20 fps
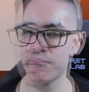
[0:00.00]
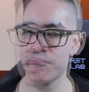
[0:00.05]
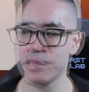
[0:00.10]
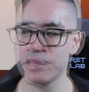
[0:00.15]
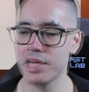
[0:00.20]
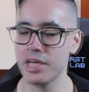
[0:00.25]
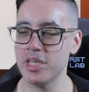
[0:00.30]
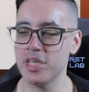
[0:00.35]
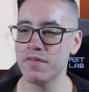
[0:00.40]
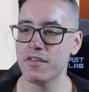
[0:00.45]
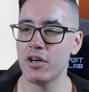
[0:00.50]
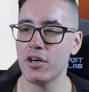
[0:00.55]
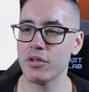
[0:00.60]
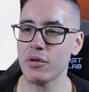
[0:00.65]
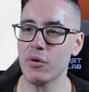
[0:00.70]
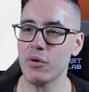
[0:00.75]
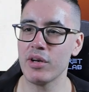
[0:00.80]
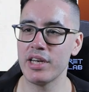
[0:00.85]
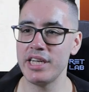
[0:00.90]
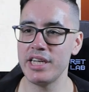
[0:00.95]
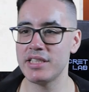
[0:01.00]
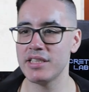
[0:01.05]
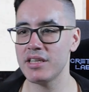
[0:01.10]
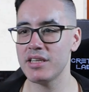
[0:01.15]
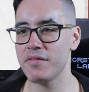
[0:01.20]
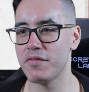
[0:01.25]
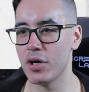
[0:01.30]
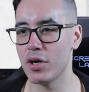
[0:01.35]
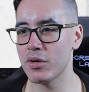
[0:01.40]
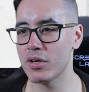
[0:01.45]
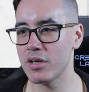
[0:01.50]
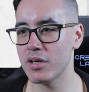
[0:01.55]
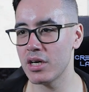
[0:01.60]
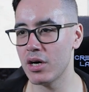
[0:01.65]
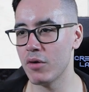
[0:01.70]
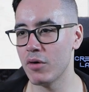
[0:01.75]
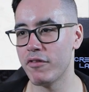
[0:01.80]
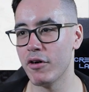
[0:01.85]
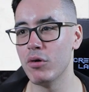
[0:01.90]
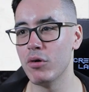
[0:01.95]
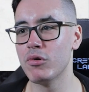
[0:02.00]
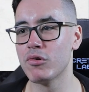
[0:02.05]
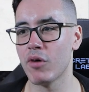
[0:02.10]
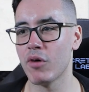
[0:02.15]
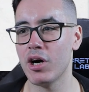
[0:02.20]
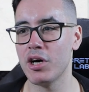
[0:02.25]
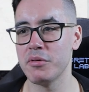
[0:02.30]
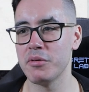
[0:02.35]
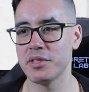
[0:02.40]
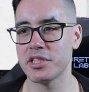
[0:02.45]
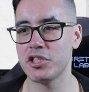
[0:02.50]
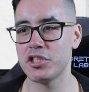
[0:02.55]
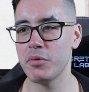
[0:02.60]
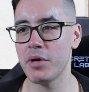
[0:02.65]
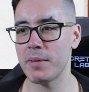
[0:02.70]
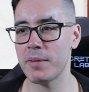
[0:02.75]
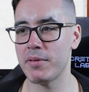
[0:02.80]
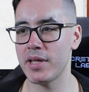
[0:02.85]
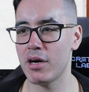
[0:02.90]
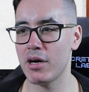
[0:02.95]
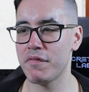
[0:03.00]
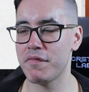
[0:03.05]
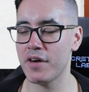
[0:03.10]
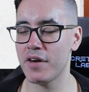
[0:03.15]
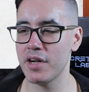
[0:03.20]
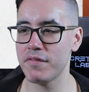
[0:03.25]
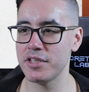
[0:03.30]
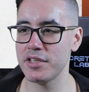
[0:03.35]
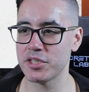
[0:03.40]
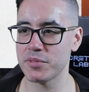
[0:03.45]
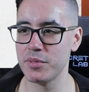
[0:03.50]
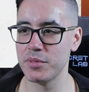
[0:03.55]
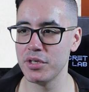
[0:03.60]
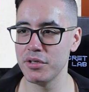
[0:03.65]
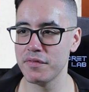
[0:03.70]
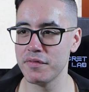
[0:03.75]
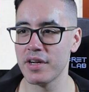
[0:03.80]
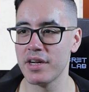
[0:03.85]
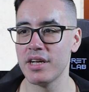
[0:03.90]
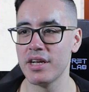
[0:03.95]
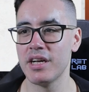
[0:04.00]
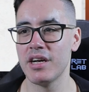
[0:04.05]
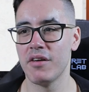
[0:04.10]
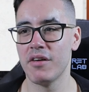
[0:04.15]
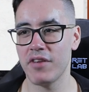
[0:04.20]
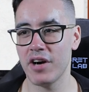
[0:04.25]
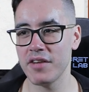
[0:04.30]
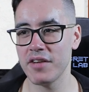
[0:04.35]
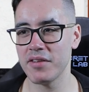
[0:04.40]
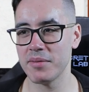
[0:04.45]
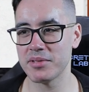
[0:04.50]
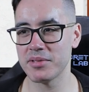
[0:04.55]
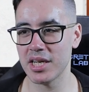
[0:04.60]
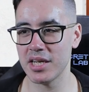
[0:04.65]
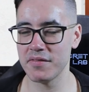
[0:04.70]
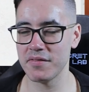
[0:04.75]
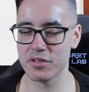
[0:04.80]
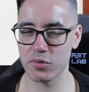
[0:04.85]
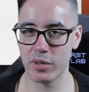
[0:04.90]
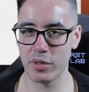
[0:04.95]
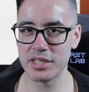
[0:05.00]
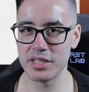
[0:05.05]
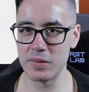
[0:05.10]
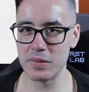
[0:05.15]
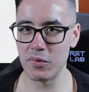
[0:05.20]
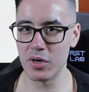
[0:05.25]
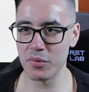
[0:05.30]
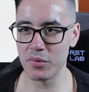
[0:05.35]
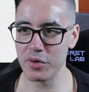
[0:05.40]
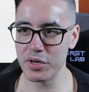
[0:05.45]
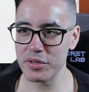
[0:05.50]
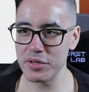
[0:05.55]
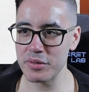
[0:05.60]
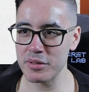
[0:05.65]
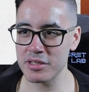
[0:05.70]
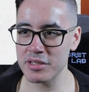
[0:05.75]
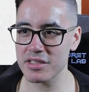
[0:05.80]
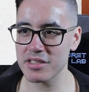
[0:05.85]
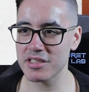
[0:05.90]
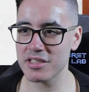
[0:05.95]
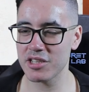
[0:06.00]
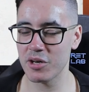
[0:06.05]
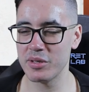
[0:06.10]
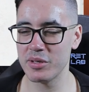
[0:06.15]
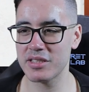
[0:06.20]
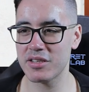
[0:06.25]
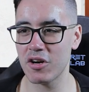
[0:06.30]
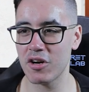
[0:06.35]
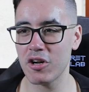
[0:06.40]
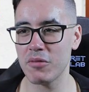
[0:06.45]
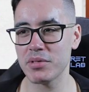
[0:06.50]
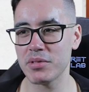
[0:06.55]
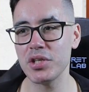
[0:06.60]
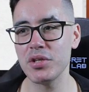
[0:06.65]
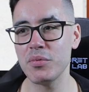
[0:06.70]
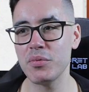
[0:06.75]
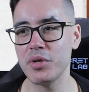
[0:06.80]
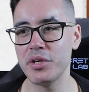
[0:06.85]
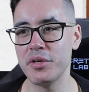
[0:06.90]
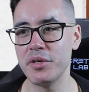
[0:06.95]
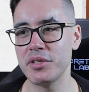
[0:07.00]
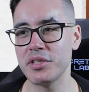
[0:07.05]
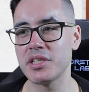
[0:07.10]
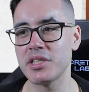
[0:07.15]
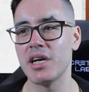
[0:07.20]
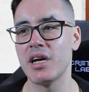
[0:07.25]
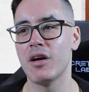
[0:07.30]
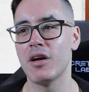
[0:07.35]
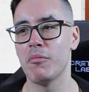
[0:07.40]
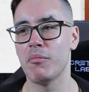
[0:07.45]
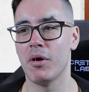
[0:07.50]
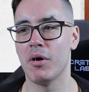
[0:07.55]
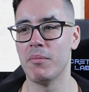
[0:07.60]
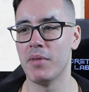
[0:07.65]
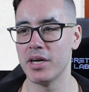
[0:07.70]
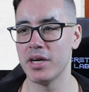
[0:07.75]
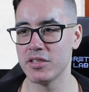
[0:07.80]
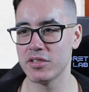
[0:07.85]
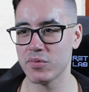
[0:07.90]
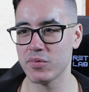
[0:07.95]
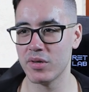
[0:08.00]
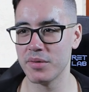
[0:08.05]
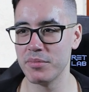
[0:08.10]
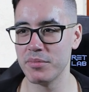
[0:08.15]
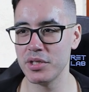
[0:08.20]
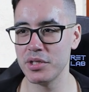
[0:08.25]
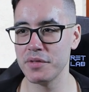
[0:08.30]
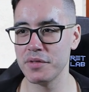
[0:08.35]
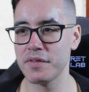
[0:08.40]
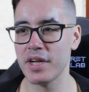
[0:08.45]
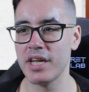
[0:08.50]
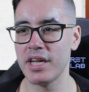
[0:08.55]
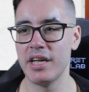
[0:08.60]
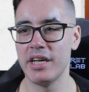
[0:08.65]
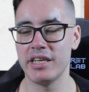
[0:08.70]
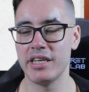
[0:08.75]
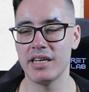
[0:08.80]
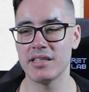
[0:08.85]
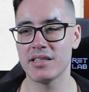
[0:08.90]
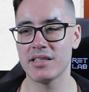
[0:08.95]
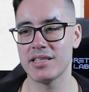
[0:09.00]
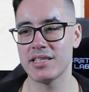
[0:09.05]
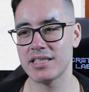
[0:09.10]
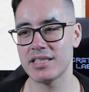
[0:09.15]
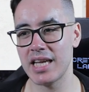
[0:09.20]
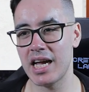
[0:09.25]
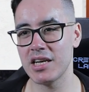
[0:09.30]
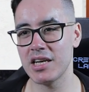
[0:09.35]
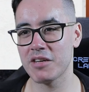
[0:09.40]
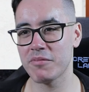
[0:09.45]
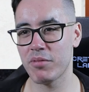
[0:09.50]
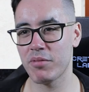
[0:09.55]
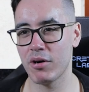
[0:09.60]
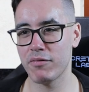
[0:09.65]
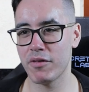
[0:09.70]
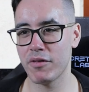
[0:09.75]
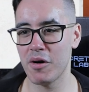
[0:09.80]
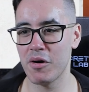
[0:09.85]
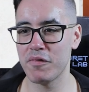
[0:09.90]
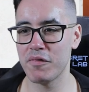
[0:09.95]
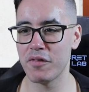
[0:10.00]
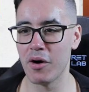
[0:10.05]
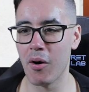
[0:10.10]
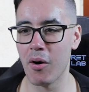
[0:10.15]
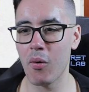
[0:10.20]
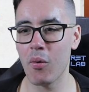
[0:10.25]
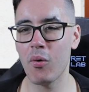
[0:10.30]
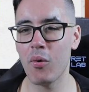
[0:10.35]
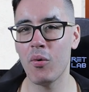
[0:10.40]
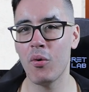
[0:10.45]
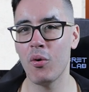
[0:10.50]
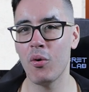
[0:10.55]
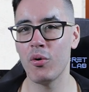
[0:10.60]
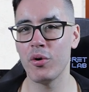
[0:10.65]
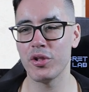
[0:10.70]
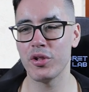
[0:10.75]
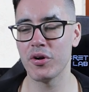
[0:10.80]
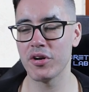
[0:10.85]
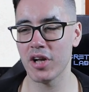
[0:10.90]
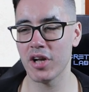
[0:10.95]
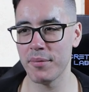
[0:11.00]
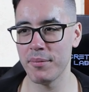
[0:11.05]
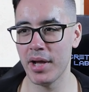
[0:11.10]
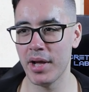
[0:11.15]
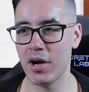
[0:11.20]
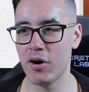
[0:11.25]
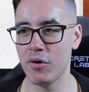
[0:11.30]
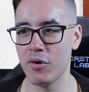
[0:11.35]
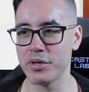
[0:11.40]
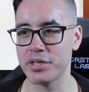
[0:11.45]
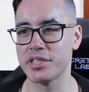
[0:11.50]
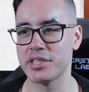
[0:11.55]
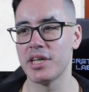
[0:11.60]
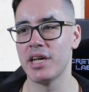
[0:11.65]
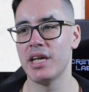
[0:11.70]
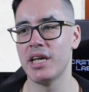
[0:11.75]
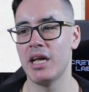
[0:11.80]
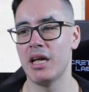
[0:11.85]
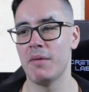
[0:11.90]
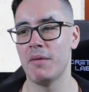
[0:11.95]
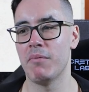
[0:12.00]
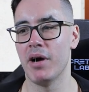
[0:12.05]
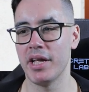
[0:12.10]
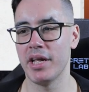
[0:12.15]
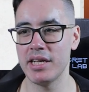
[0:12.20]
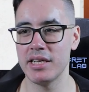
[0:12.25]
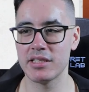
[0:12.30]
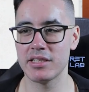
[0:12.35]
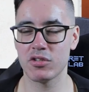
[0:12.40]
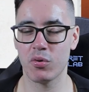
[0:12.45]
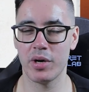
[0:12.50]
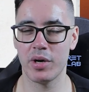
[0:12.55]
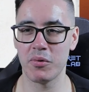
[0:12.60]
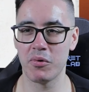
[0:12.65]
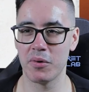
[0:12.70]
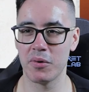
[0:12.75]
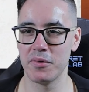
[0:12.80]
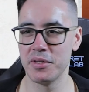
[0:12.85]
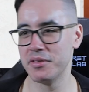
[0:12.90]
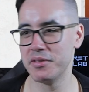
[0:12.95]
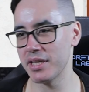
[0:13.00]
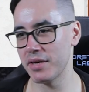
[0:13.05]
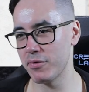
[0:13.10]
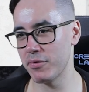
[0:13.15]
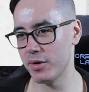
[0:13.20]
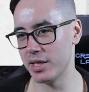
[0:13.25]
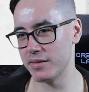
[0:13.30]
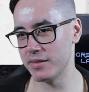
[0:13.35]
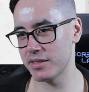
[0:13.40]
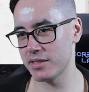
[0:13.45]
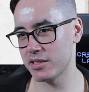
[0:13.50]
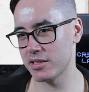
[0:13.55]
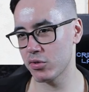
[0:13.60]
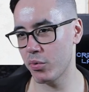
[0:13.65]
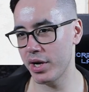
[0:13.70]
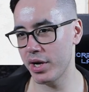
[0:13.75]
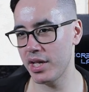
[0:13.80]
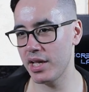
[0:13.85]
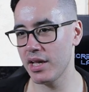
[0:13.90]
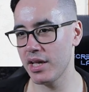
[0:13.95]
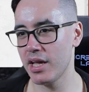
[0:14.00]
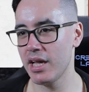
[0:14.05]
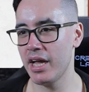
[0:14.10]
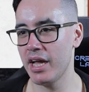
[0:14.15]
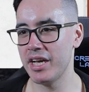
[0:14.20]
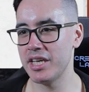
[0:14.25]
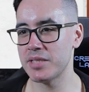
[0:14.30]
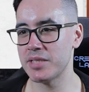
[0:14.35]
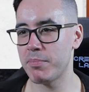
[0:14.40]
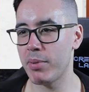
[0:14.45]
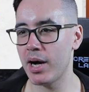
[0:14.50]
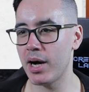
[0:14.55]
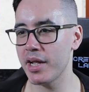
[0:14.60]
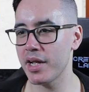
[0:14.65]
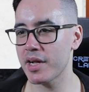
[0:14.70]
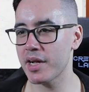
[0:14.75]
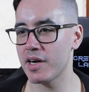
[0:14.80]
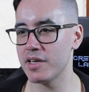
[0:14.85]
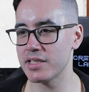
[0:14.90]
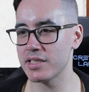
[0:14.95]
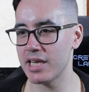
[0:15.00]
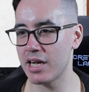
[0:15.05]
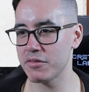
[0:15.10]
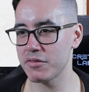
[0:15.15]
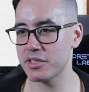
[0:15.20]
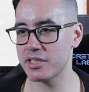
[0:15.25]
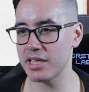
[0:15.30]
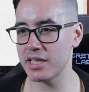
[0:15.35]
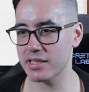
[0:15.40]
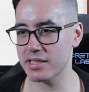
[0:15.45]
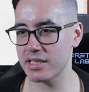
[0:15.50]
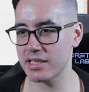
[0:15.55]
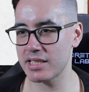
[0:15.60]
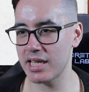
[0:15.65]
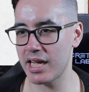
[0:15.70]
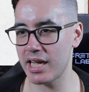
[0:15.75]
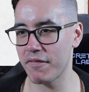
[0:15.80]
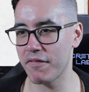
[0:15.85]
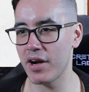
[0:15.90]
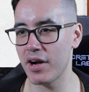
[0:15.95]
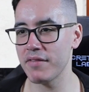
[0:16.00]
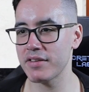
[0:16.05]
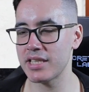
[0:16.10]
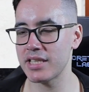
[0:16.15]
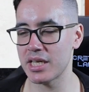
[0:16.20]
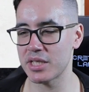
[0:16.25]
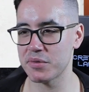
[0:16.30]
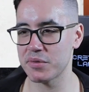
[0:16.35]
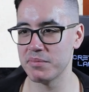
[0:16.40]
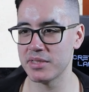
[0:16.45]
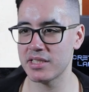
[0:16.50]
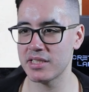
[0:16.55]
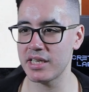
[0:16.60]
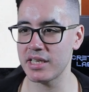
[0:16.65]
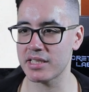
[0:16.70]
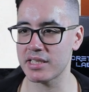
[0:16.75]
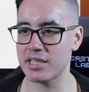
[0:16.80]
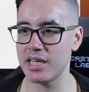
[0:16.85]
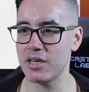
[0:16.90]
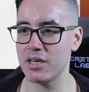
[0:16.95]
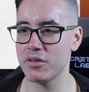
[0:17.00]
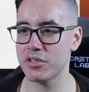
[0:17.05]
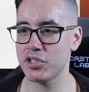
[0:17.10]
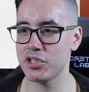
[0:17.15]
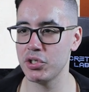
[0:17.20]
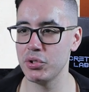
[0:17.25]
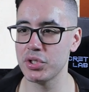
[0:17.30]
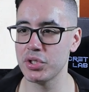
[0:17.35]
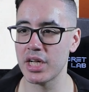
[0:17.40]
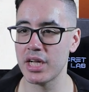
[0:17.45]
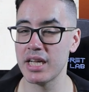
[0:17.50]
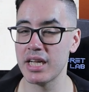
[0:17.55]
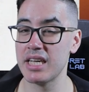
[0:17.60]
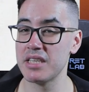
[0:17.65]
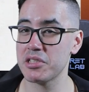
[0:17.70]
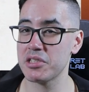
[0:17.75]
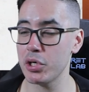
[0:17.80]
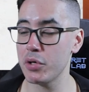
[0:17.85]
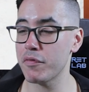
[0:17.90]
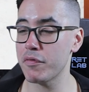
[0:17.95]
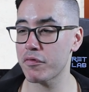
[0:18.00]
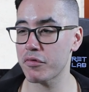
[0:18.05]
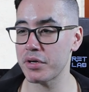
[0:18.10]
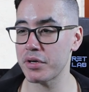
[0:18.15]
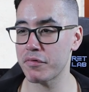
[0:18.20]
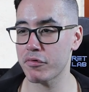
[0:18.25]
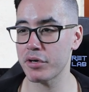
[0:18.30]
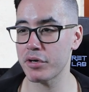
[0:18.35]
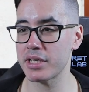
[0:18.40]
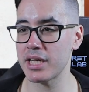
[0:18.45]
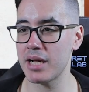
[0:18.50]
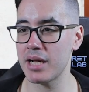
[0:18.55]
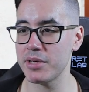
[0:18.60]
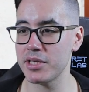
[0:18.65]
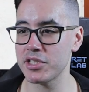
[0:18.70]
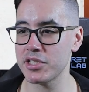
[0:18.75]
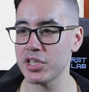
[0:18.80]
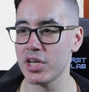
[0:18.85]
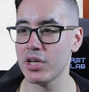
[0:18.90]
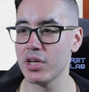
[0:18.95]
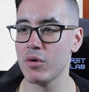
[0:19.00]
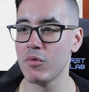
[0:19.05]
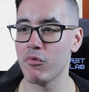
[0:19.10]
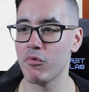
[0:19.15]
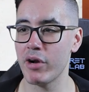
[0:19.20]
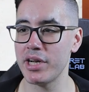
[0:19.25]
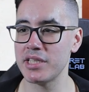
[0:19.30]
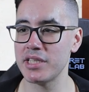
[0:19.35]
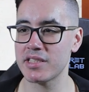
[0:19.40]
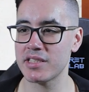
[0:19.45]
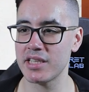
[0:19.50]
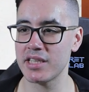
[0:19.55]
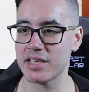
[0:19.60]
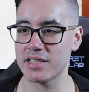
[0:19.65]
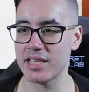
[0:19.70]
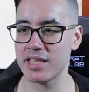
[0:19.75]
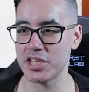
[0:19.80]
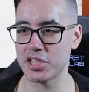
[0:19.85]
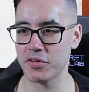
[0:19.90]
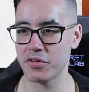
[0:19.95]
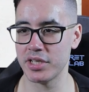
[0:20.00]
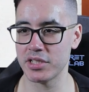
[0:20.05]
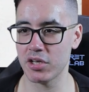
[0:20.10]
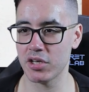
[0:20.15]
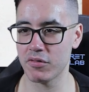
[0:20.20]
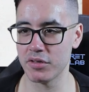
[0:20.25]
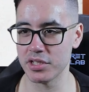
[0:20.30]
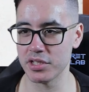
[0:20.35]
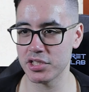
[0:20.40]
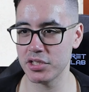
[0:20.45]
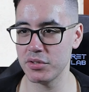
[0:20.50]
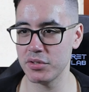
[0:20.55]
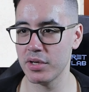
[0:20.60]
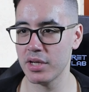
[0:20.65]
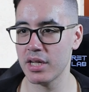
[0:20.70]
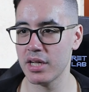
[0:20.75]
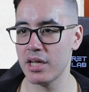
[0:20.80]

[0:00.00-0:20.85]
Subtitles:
Then you've got your leader, Volgra, who has 2 APL, 5-inch move, 5 up save, 21 wounds. So he's gone up 2 wounds, but -1 move. He has the standard profile for all your Nightmare Hulks, but he has 21 wounds, everyone else has 20. His Pyre Gut is now 5 attacks from 6, hitting on 2s, still free damage, range 6, saturate, torrent 2.